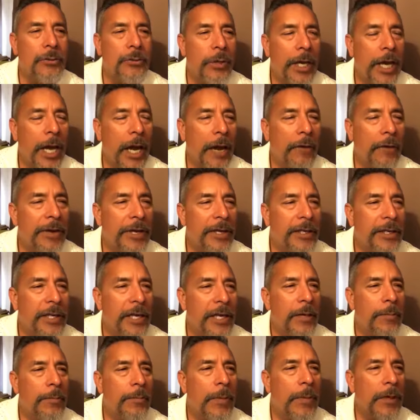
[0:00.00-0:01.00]
we have a
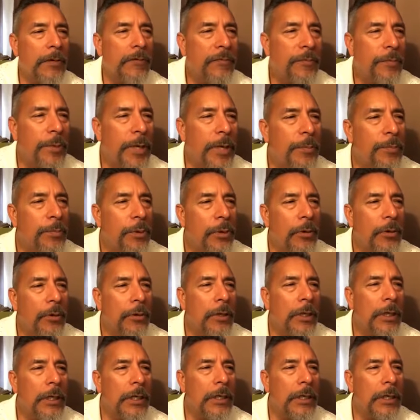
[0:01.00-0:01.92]
team of people